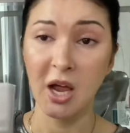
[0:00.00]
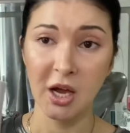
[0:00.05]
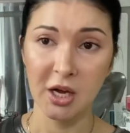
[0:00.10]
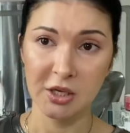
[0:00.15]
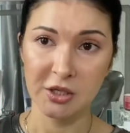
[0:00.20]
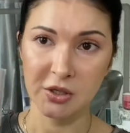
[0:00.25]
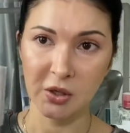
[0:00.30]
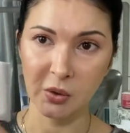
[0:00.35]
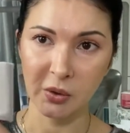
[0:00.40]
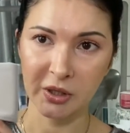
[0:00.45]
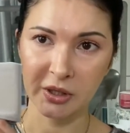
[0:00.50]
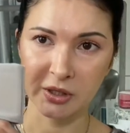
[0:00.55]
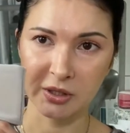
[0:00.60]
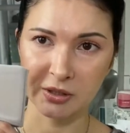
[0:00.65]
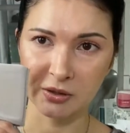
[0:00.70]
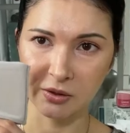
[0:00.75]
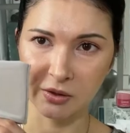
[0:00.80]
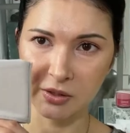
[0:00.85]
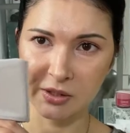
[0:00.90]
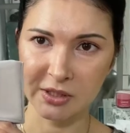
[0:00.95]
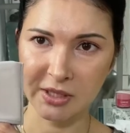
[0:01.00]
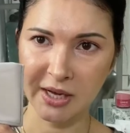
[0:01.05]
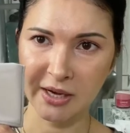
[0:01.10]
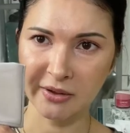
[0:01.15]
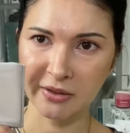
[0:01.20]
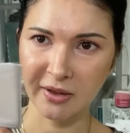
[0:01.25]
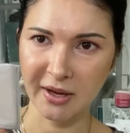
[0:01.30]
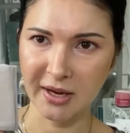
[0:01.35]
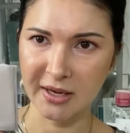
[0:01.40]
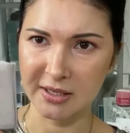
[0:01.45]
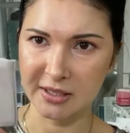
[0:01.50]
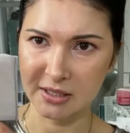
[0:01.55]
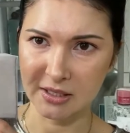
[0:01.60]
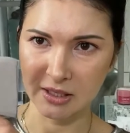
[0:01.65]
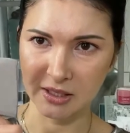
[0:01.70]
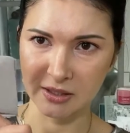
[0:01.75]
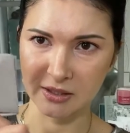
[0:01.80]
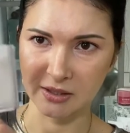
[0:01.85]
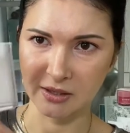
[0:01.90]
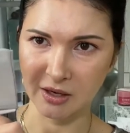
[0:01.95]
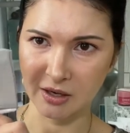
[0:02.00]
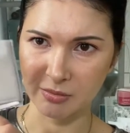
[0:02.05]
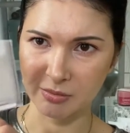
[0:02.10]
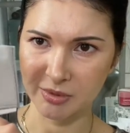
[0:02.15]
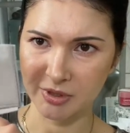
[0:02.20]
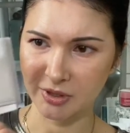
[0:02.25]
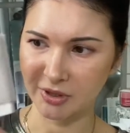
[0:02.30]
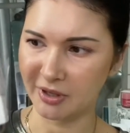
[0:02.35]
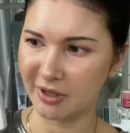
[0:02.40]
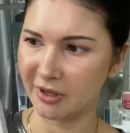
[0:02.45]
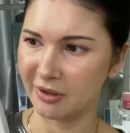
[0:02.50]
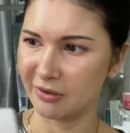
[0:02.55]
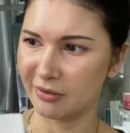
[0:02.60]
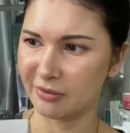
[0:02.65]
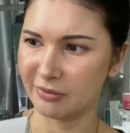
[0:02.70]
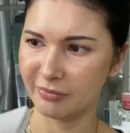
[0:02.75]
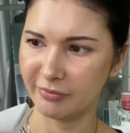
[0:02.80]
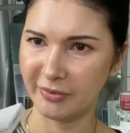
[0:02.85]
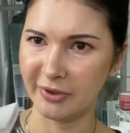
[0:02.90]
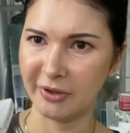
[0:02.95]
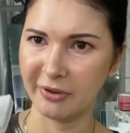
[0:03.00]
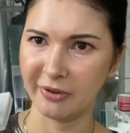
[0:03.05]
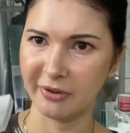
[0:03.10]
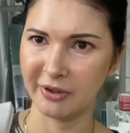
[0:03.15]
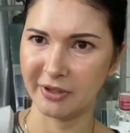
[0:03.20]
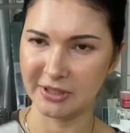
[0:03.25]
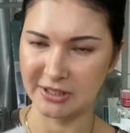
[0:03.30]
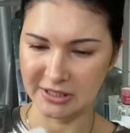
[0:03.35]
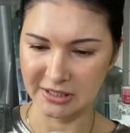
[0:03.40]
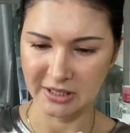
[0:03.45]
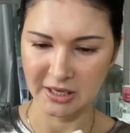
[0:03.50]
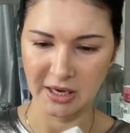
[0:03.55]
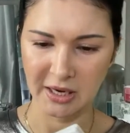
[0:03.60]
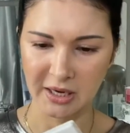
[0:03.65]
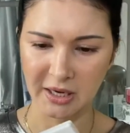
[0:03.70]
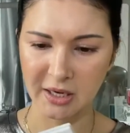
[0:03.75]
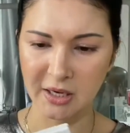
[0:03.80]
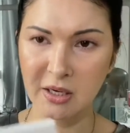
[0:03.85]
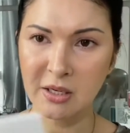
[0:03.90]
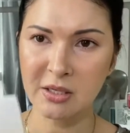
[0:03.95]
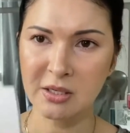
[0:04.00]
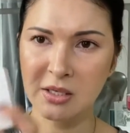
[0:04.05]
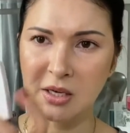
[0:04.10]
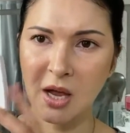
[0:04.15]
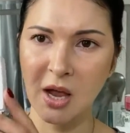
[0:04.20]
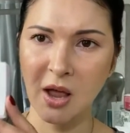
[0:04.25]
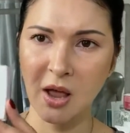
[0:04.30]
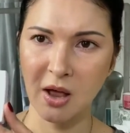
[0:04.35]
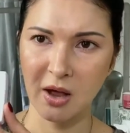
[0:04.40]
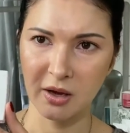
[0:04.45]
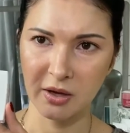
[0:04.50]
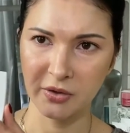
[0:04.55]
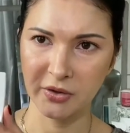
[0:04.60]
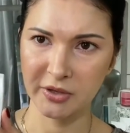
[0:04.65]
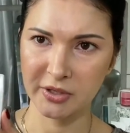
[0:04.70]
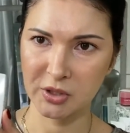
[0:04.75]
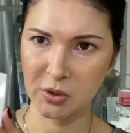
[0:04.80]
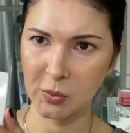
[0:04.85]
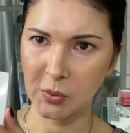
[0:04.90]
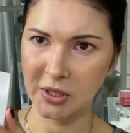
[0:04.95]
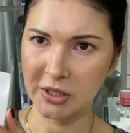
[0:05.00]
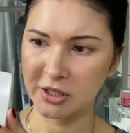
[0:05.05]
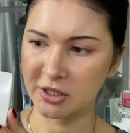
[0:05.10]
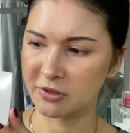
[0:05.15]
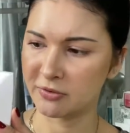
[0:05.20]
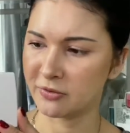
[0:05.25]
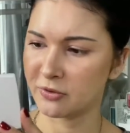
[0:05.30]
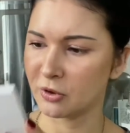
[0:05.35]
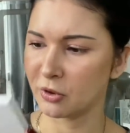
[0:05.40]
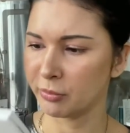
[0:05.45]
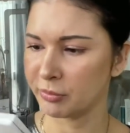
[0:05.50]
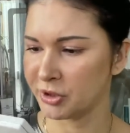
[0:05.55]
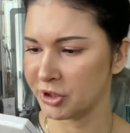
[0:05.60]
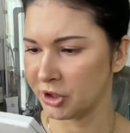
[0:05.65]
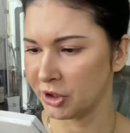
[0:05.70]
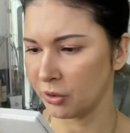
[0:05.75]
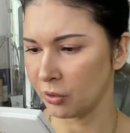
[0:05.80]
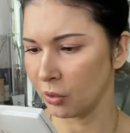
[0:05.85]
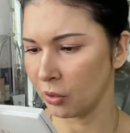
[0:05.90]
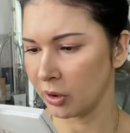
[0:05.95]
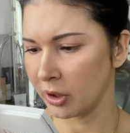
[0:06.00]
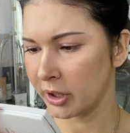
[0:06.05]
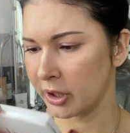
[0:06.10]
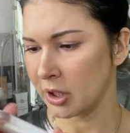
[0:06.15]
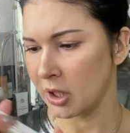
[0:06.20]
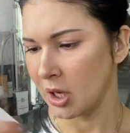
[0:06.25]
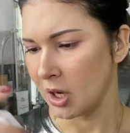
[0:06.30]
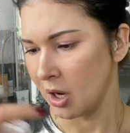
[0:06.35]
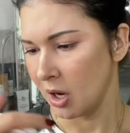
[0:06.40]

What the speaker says: So it looks like this. It comes in this case. This one is from Dior.